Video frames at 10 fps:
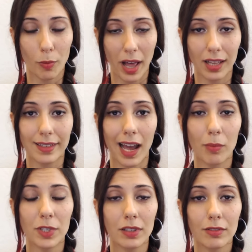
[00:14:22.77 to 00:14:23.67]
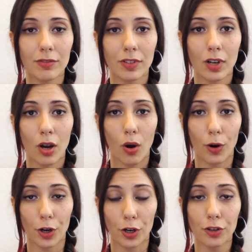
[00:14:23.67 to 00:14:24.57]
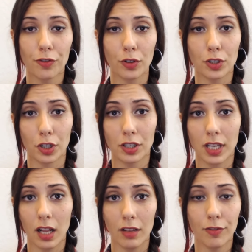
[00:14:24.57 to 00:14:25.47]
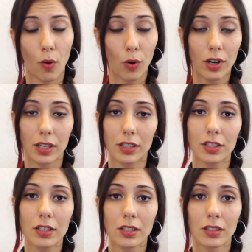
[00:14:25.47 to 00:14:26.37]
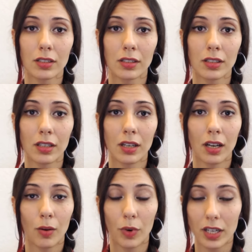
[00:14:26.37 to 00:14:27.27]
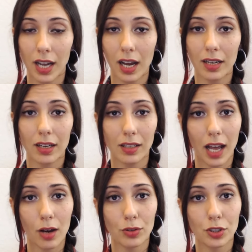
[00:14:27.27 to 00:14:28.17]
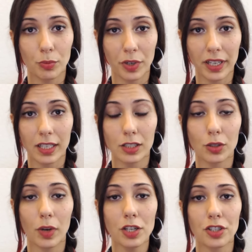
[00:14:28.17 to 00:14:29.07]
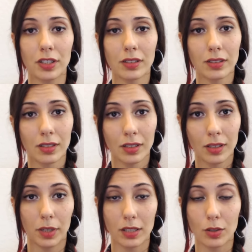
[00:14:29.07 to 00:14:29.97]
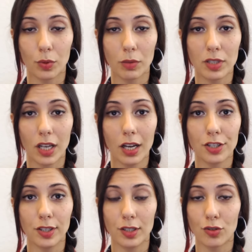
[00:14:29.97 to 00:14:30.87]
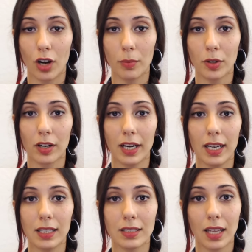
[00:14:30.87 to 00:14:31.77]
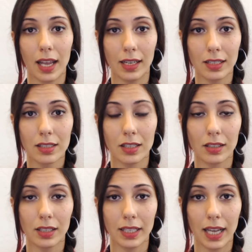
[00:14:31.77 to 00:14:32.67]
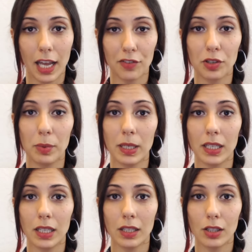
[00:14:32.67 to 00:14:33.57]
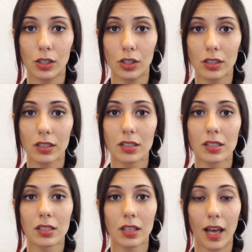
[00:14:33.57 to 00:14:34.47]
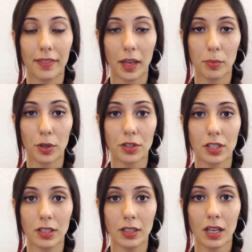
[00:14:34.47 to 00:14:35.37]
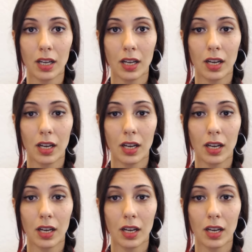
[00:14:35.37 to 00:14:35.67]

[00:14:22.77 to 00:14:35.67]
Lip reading: or maladaptive or hurtful to herself or others, we're not allowed to bring it into question because the word misogyny is dropped on our heads and instantly everybody looks at that person